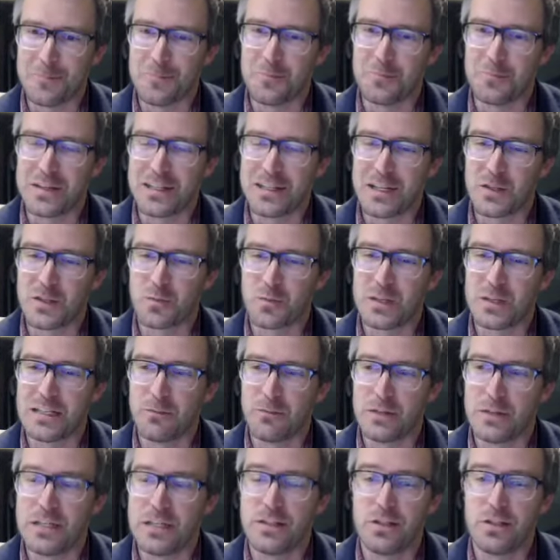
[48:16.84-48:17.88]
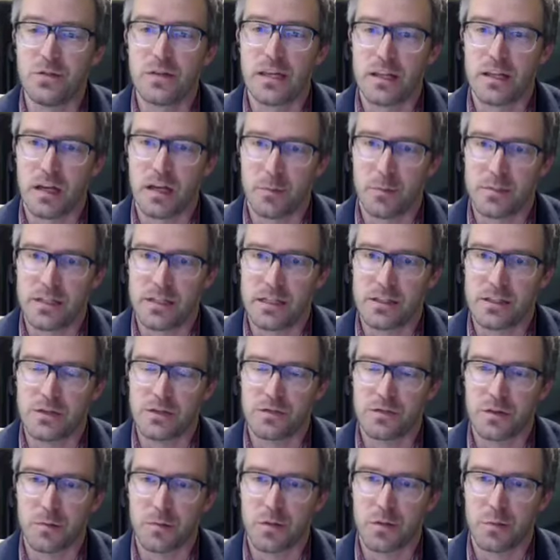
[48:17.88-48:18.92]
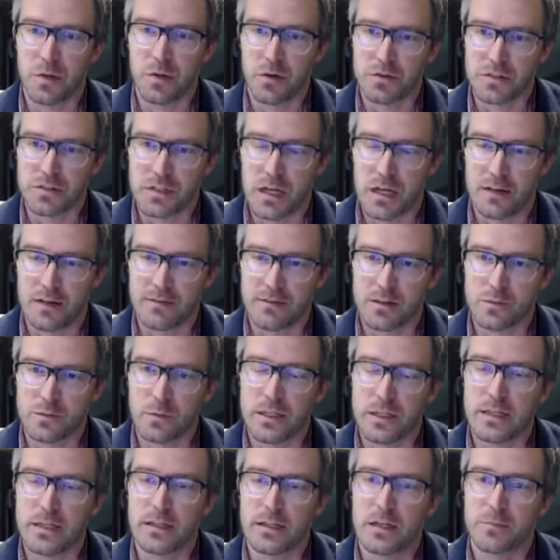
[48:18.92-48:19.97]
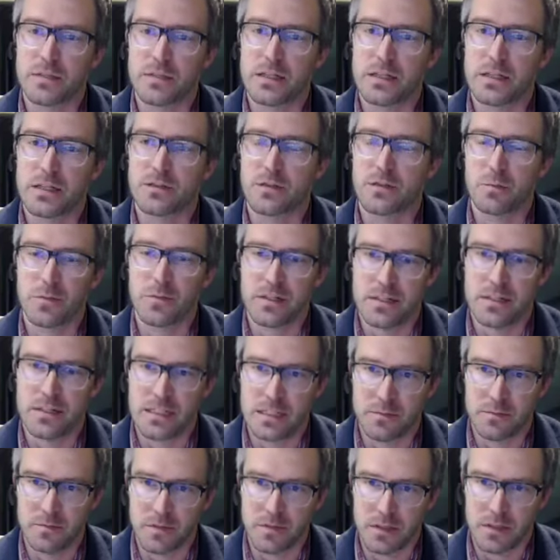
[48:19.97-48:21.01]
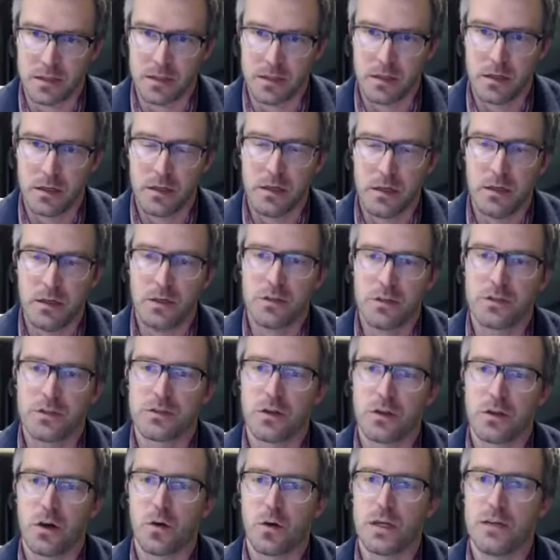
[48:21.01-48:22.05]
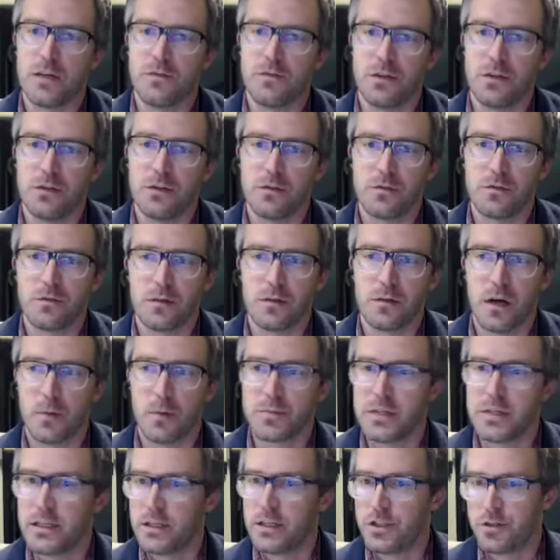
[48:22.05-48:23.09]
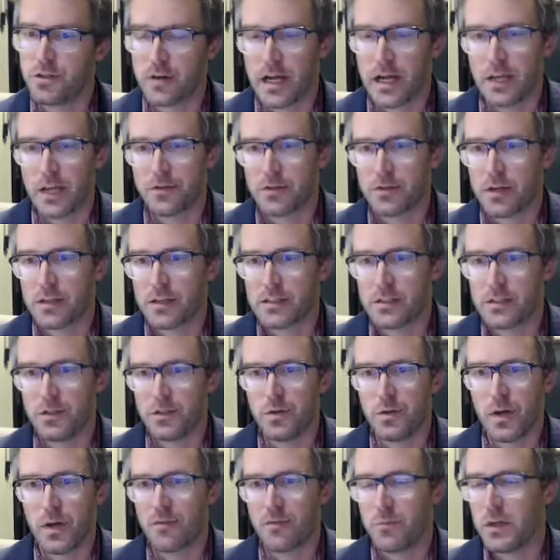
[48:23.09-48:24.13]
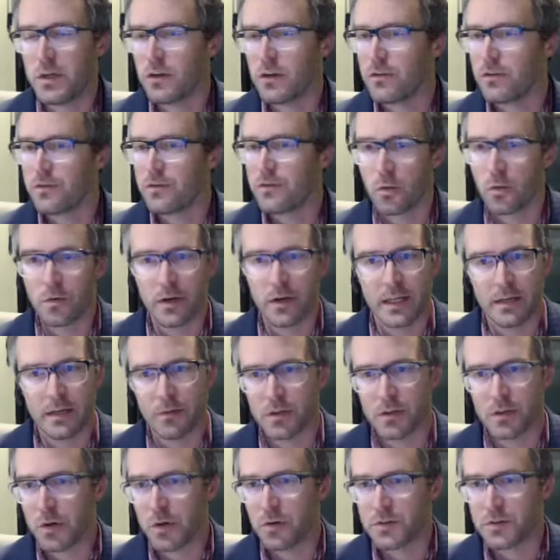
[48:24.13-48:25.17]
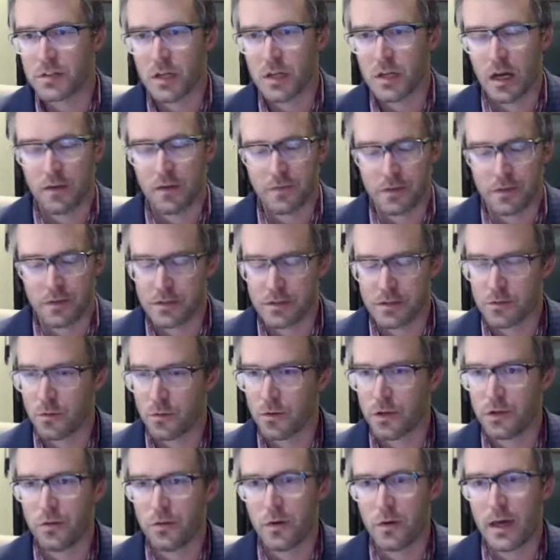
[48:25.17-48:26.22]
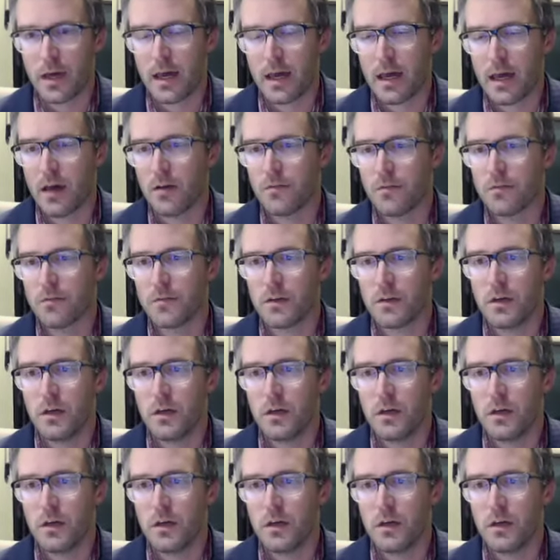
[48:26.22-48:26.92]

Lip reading: because we do get updates from the post office. We get updates from the DMV. So if you've updated your address and you have mail forwarding with the post office, or you have